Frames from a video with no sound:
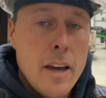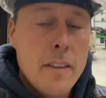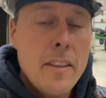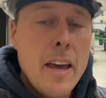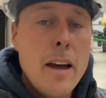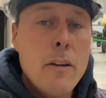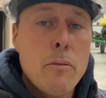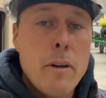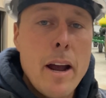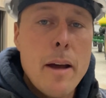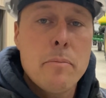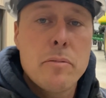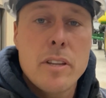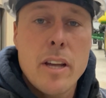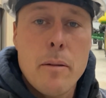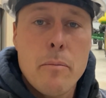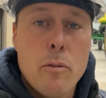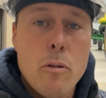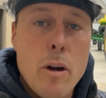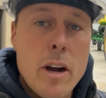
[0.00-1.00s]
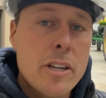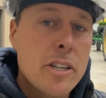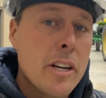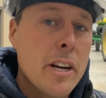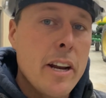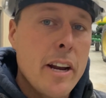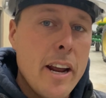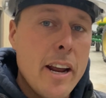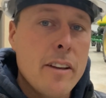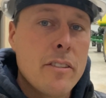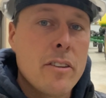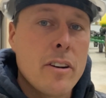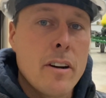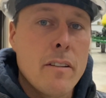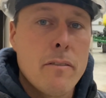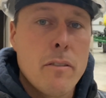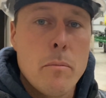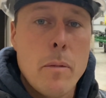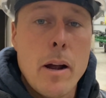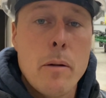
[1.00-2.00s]
And that wraps up question and answer
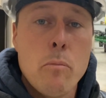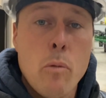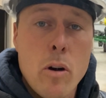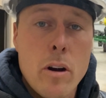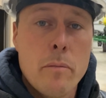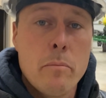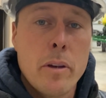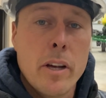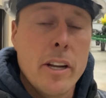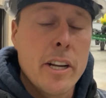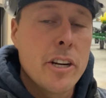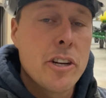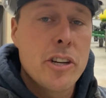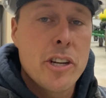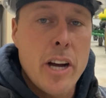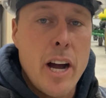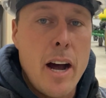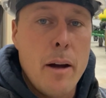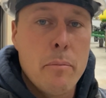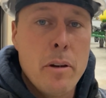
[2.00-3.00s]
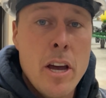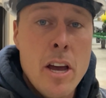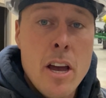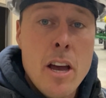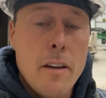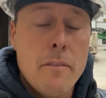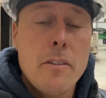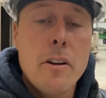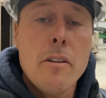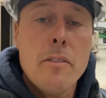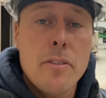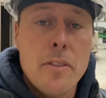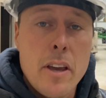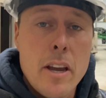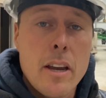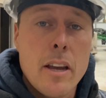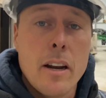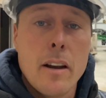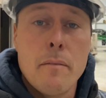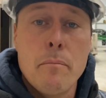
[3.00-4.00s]
for my Morton Buildings shop. If you're
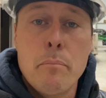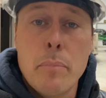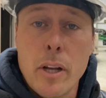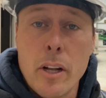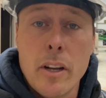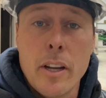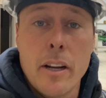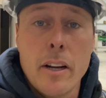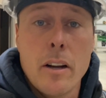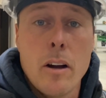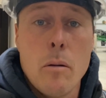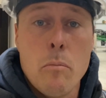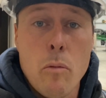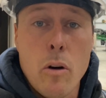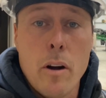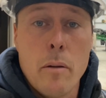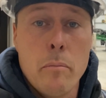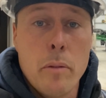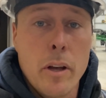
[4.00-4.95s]
thinking of building a Morton